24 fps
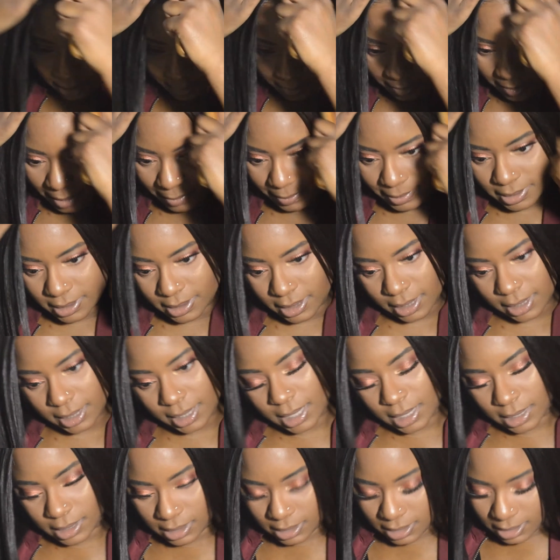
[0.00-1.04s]
that might be sticking
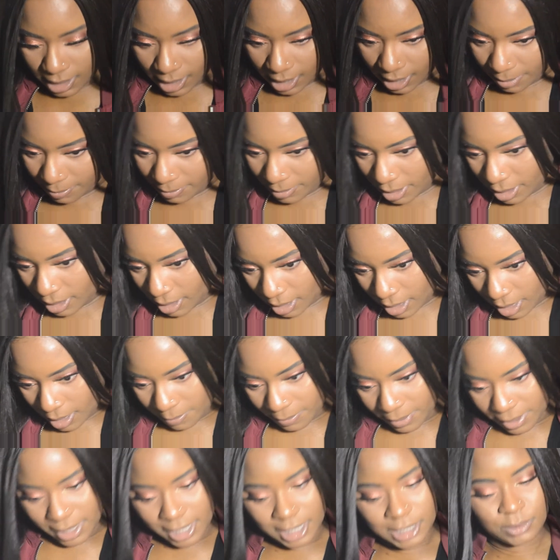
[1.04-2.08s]
out the top.
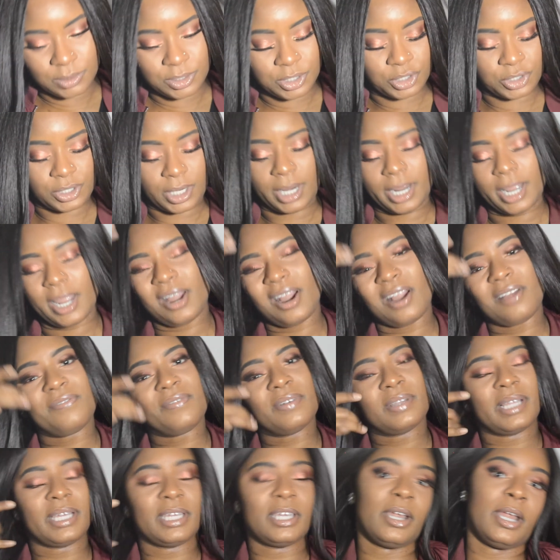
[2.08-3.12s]
Because with straight hair, I
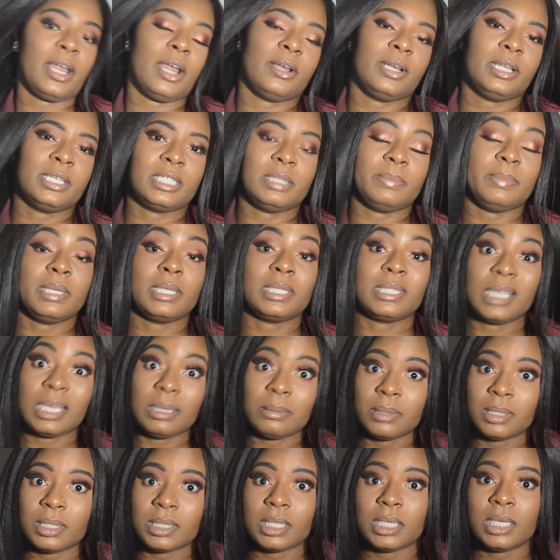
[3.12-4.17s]
feel like your hair needs to be
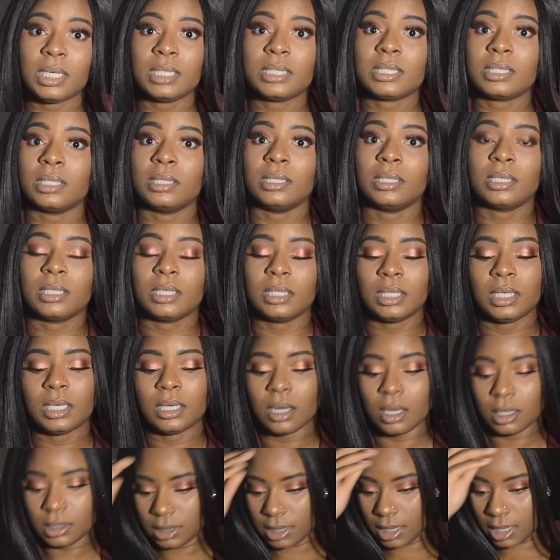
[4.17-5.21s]
seamless. It needs to look good at
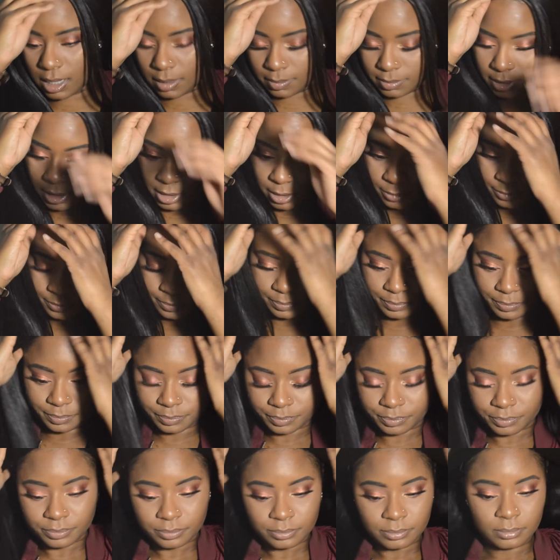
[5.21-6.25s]
all times. So
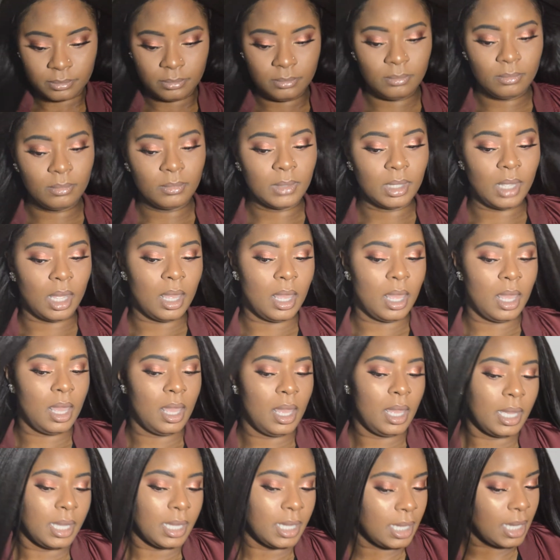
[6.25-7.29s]

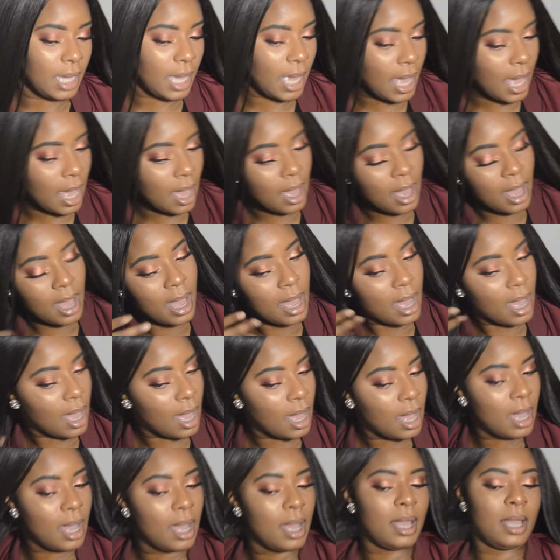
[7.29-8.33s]

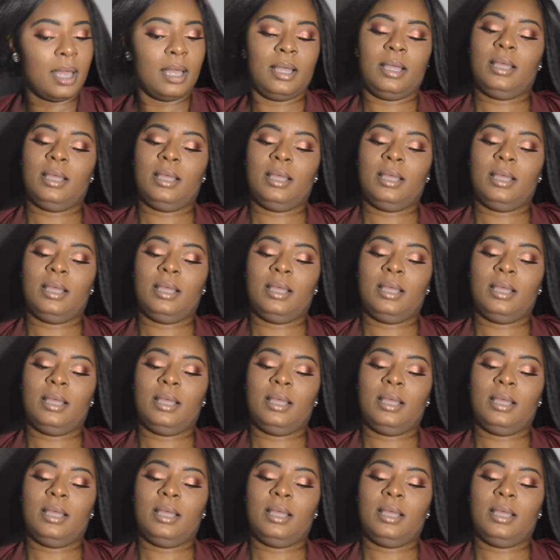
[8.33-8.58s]
yeah,